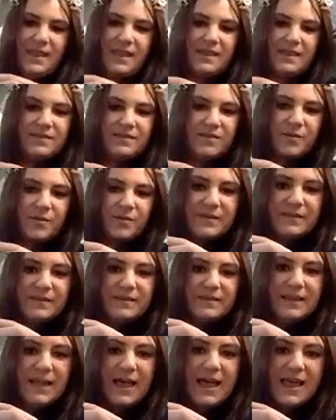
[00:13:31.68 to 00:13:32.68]
So I'm
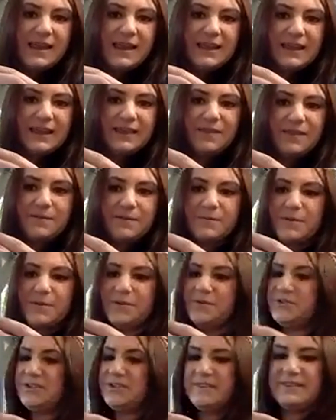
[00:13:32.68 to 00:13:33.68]
sliding it
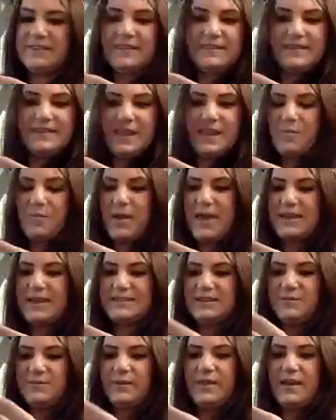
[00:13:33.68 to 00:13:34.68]
through just the same way I
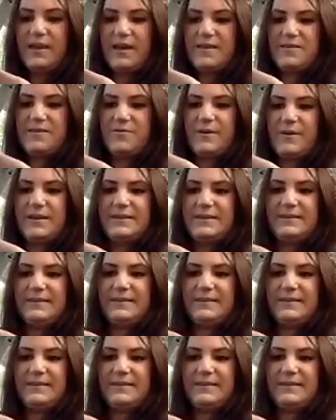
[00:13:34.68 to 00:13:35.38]
did with the other ones.